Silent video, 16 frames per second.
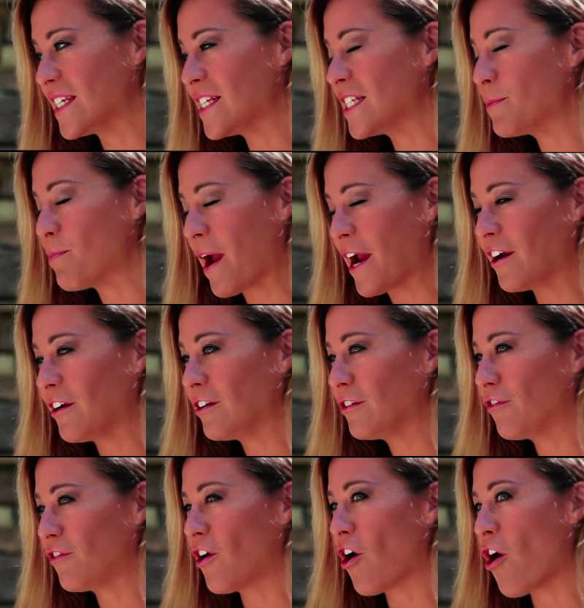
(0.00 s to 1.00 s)
inspiring
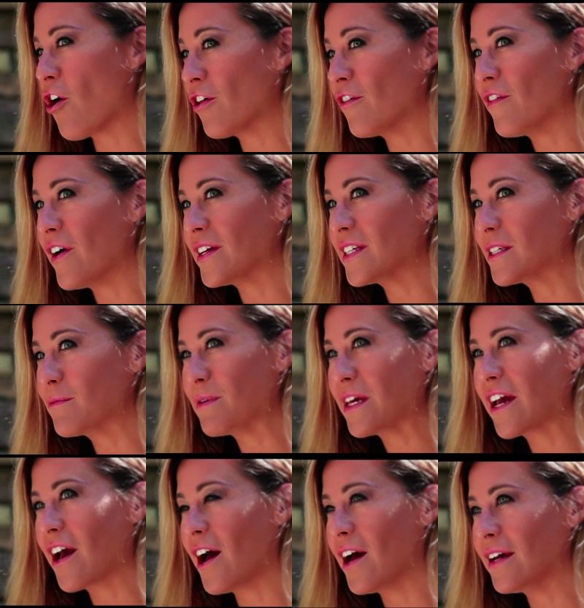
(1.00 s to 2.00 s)
for all of us
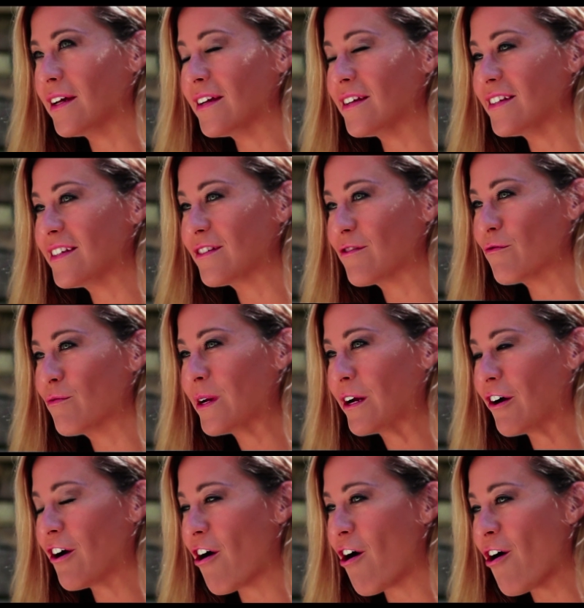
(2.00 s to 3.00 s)
because we
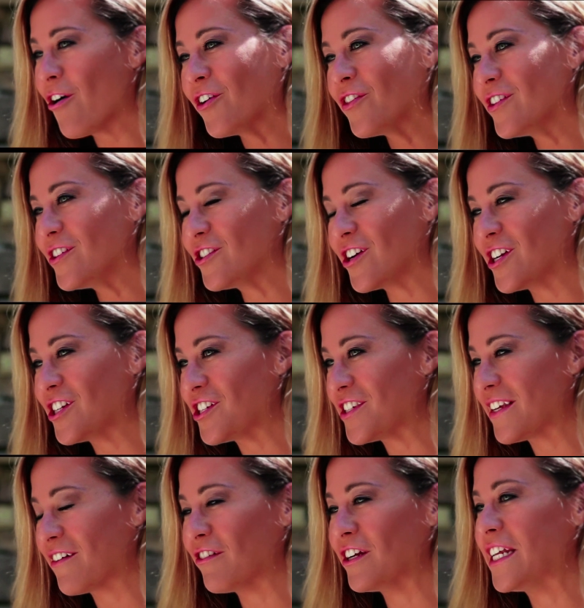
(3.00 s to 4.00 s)
are all in the trenches
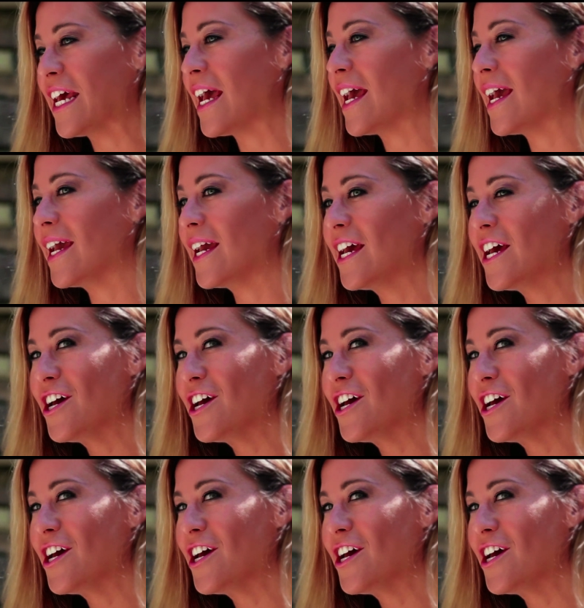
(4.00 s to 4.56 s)
every day